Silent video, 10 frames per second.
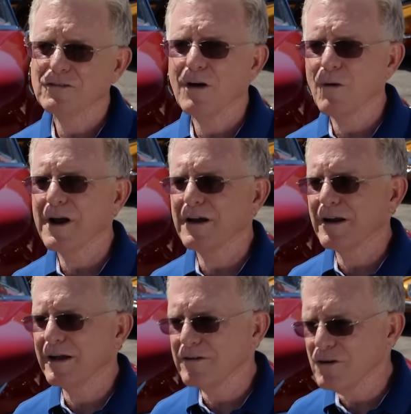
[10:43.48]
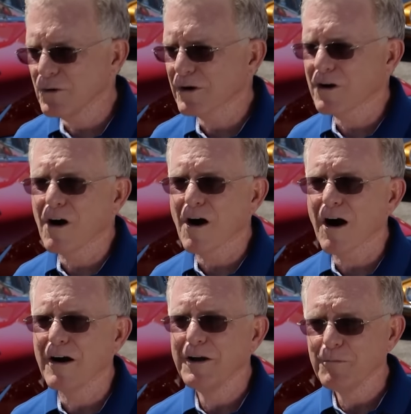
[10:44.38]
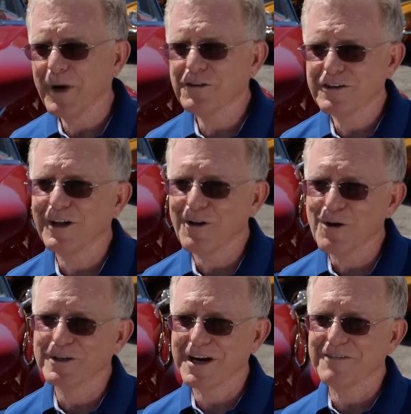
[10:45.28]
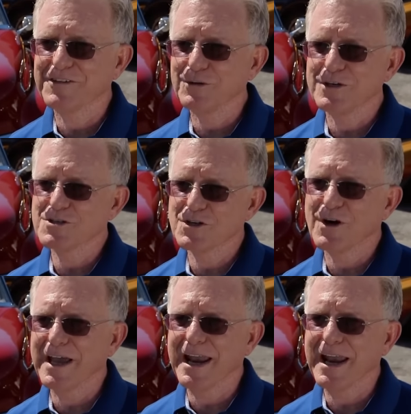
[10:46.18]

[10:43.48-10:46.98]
So I want a newer car, but still old enough to enjoy